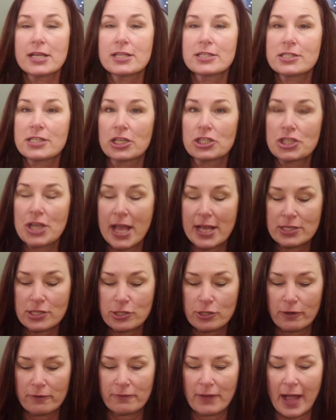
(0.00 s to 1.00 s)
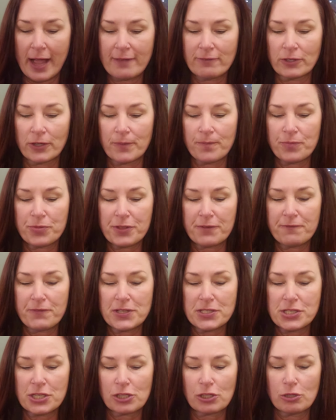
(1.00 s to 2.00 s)
such as survival, the
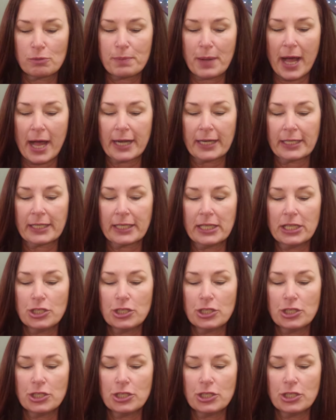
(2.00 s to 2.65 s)
physical body,